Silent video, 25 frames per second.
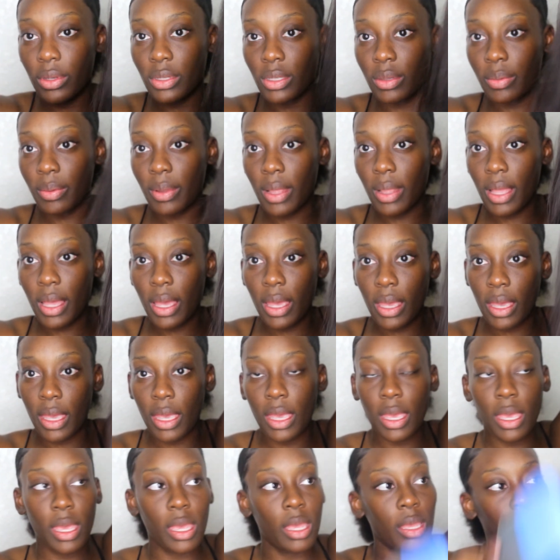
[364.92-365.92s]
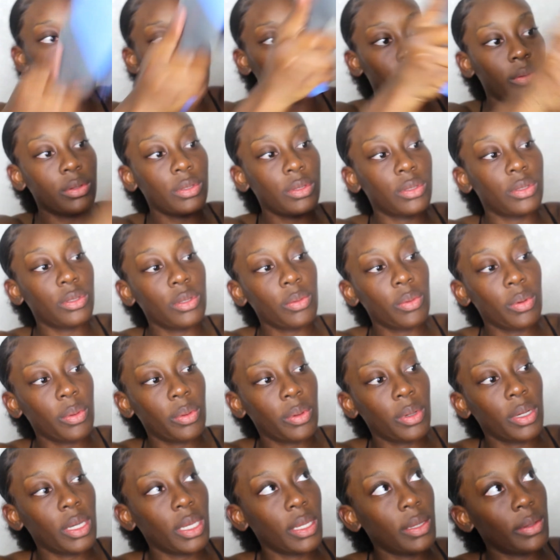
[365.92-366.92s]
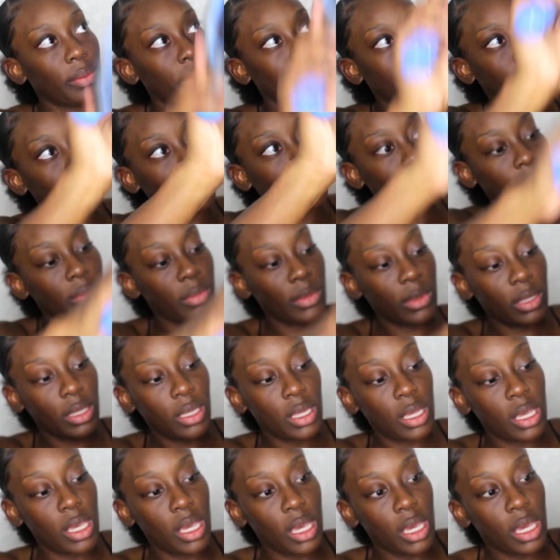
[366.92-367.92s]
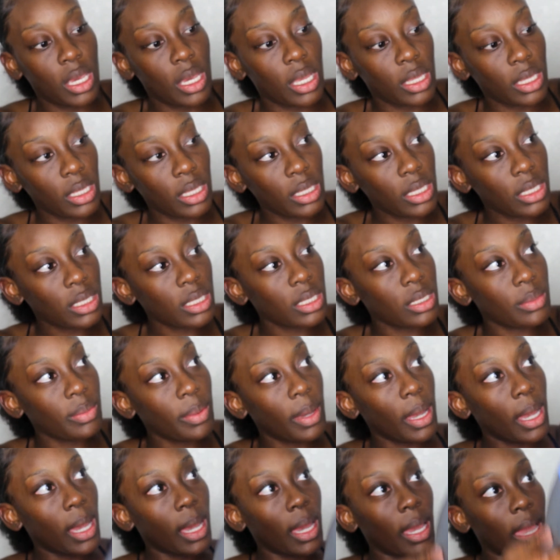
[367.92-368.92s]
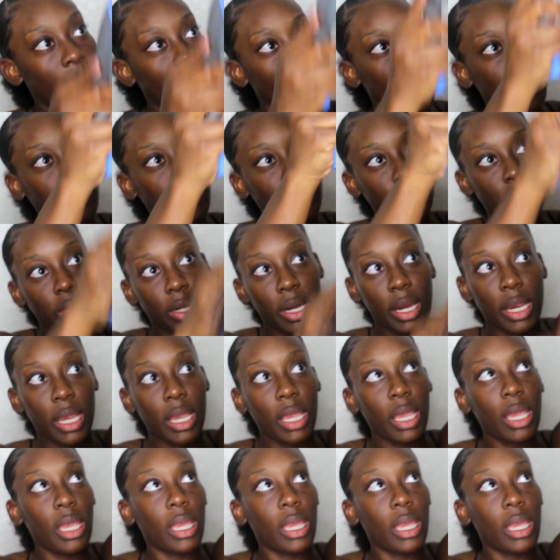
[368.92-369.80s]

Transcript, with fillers: Supply. Super pretty. I think this is by Outre.